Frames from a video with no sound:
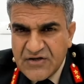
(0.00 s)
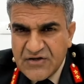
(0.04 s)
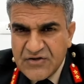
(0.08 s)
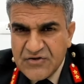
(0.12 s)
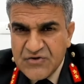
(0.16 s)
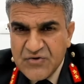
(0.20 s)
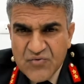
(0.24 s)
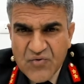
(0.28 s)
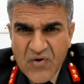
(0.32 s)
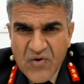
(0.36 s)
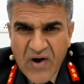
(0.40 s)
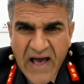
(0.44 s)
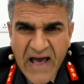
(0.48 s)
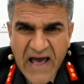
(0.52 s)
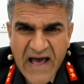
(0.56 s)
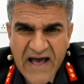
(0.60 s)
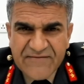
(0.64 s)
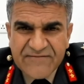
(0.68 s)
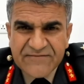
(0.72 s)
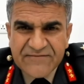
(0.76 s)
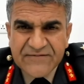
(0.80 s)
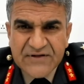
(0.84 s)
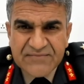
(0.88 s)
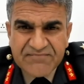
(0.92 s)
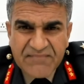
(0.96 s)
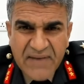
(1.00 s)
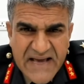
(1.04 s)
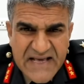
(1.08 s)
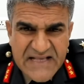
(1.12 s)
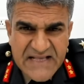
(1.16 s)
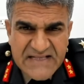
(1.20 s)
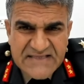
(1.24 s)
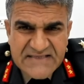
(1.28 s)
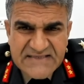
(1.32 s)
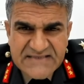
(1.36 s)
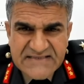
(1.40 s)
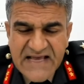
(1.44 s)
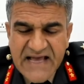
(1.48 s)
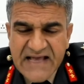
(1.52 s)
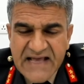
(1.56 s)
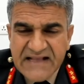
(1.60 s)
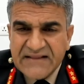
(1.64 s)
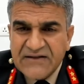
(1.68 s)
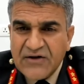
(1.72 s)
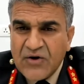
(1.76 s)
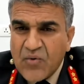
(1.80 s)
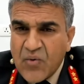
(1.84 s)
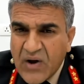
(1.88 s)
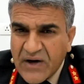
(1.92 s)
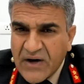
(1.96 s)
You have the minds and
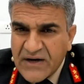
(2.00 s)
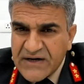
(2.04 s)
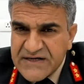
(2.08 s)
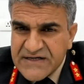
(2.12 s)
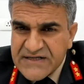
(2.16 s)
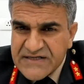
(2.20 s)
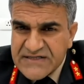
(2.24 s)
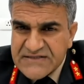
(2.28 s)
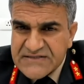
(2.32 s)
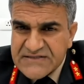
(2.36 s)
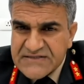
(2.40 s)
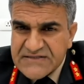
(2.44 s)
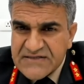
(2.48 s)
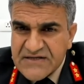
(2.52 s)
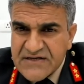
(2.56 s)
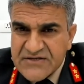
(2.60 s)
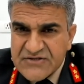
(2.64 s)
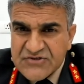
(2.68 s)
the qualities,